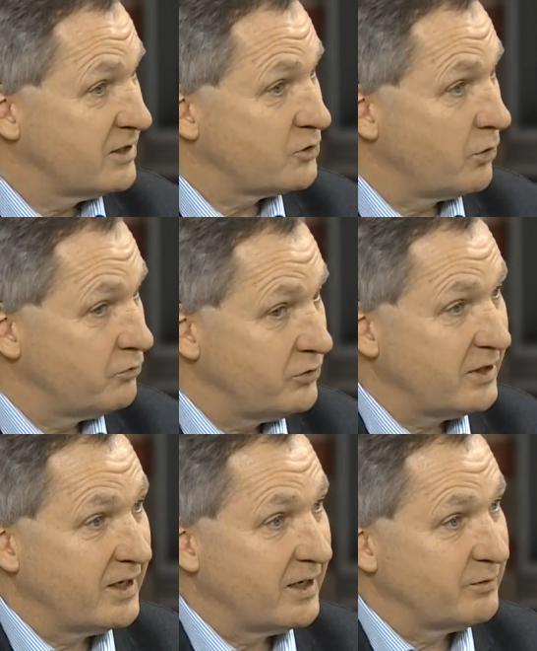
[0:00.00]
So we're
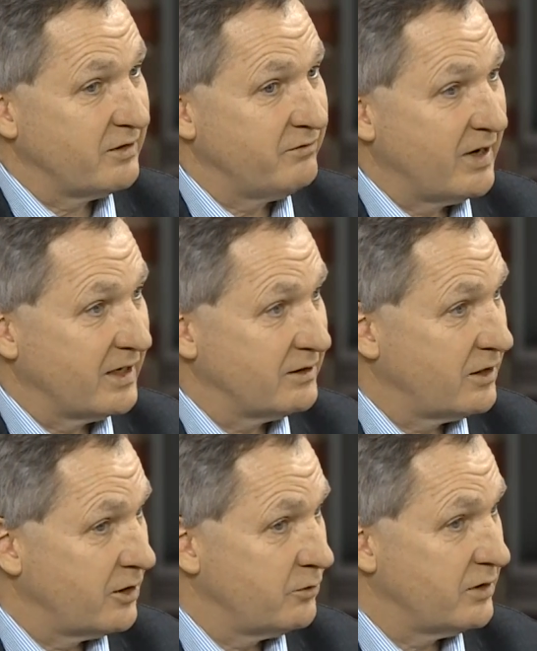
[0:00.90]
really happy.
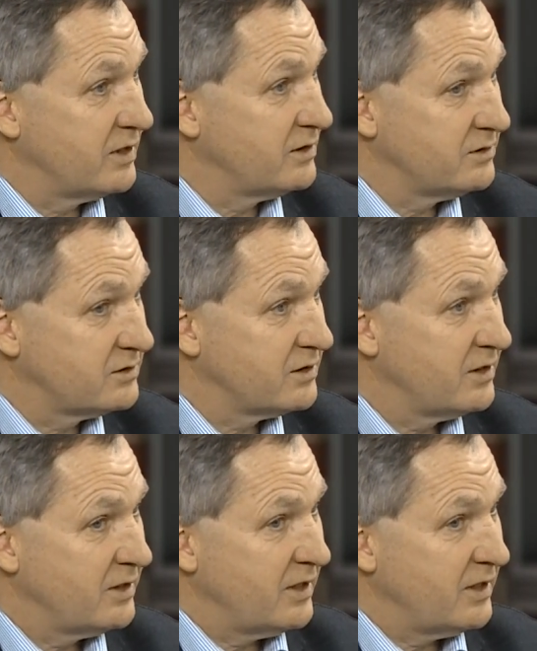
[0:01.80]
Venn now is,